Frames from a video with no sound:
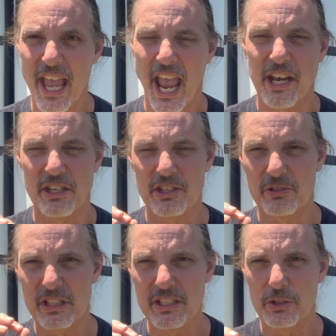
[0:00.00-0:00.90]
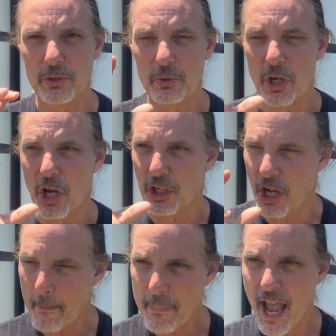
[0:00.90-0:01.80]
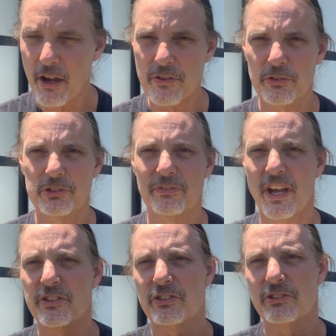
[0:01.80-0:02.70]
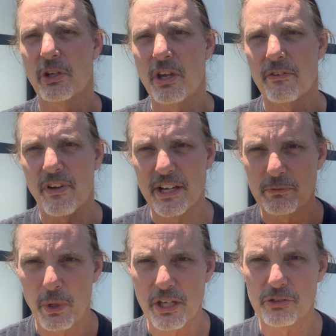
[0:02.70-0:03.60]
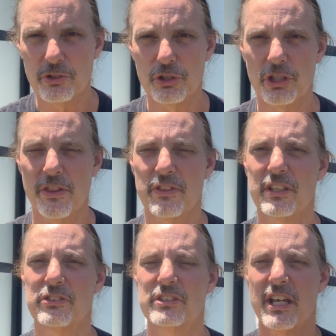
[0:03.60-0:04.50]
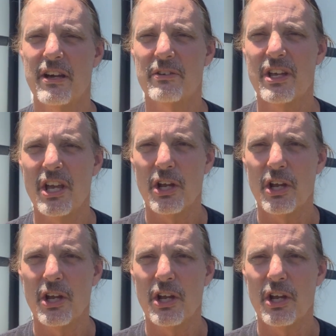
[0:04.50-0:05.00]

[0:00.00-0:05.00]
And you need to cut back on those devices, find ways to shut things down,